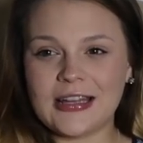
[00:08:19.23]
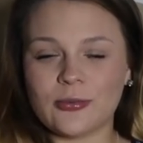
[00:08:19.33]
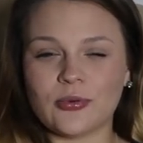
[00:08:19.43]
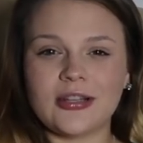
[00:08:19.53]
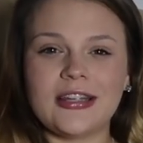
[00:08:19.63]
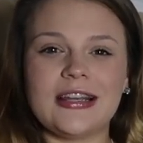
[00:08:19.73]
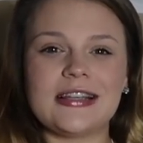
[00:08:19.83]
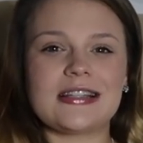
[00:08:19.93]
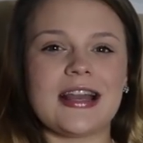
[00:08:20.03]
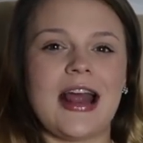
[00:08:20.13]
it really
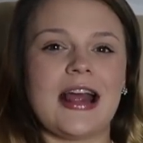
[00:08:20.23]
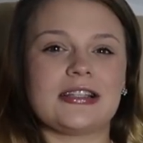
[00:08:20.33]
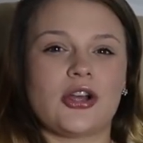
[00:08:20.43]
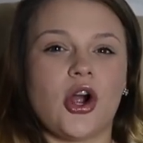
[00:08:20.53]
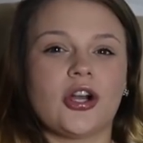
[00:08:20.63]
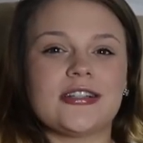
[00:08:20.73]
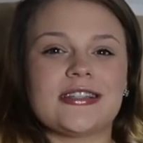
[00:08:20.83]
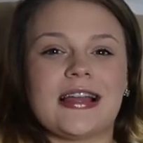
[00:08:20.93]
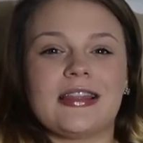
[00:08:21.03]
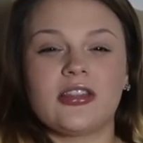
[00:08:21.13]
isn't as hard
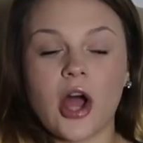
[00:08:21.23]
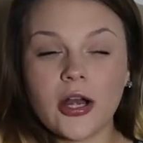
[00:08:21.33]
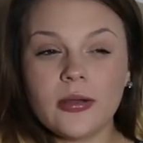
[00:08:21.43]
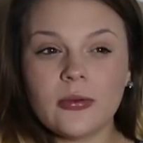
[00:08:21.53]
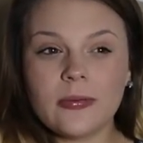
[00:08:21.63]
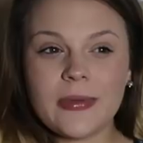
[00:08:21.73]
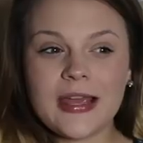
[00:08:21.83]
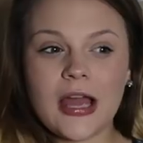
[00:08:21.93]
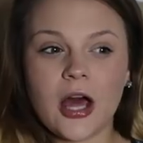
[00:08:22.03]
as I thought it would be.